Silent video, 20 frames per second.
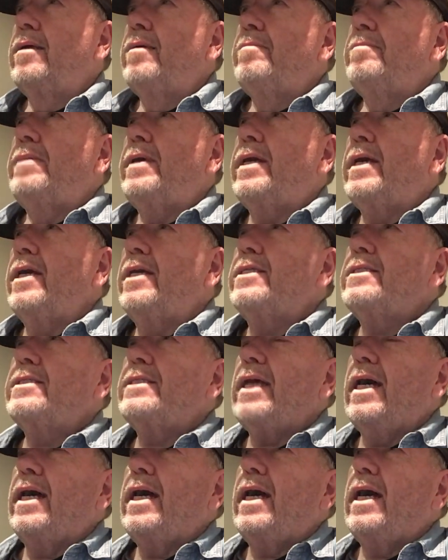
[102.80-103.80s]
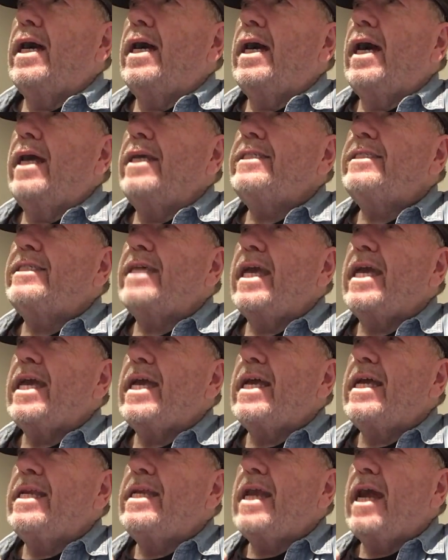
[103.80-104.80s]
because I'd say
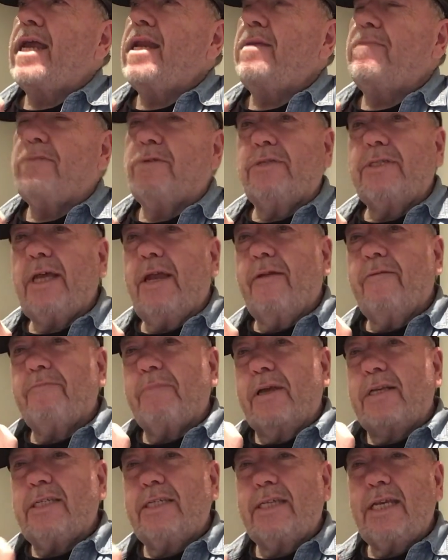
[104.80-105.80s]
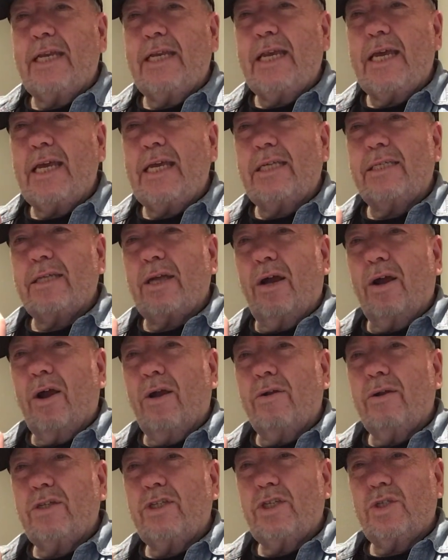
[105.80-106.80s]
90% of my CDs
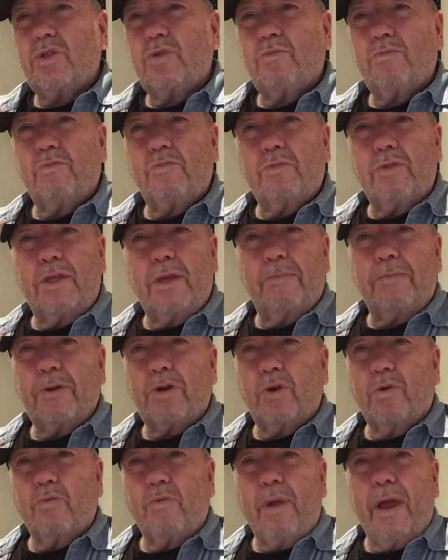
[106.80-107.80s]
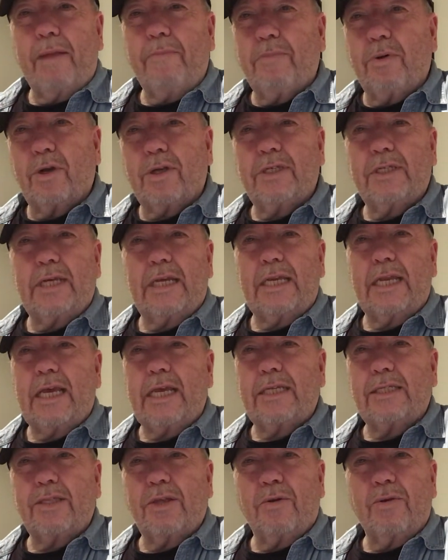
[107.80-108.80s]
are just typical Redbook
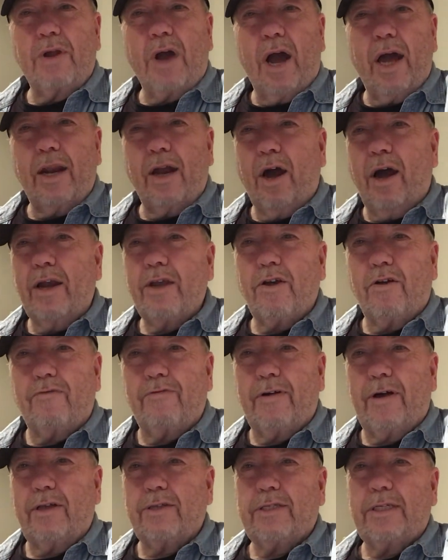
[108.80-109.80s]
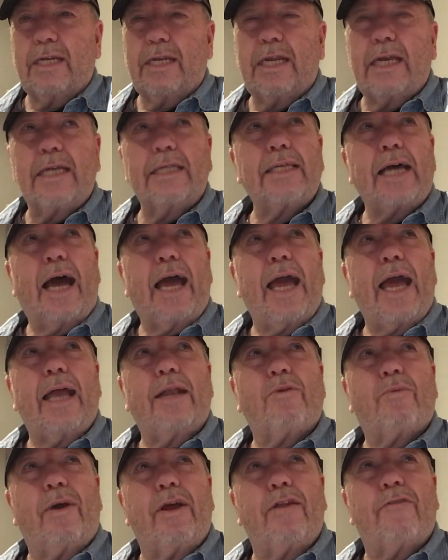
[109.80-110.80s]
CDs. They're not audiophile CDs. I
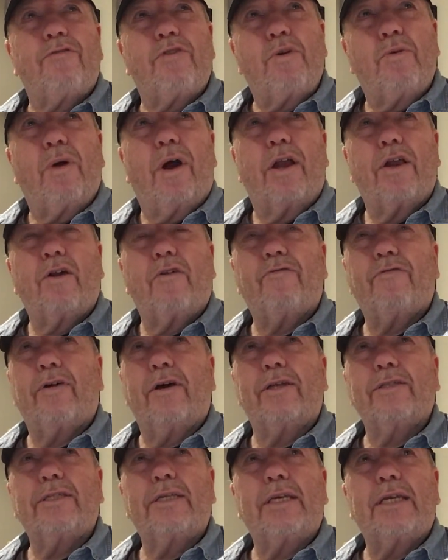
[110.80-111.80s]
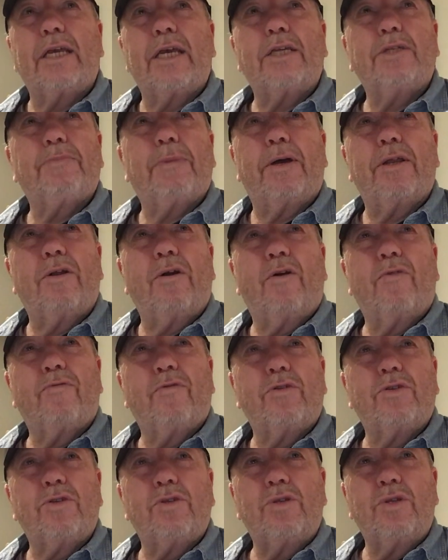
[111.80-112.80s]
had quite a few audiophile CDs, but
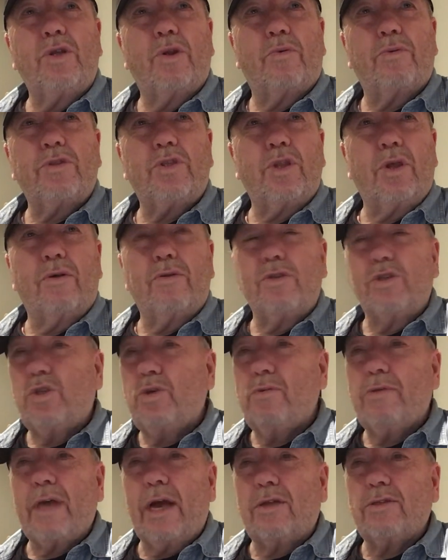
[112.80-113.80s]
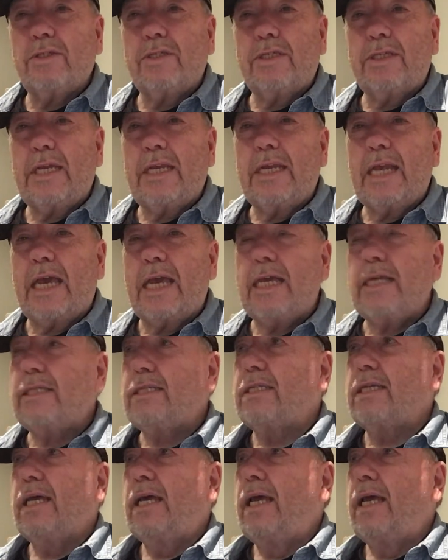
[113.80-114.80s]
over, you know, in 2,000 CDs,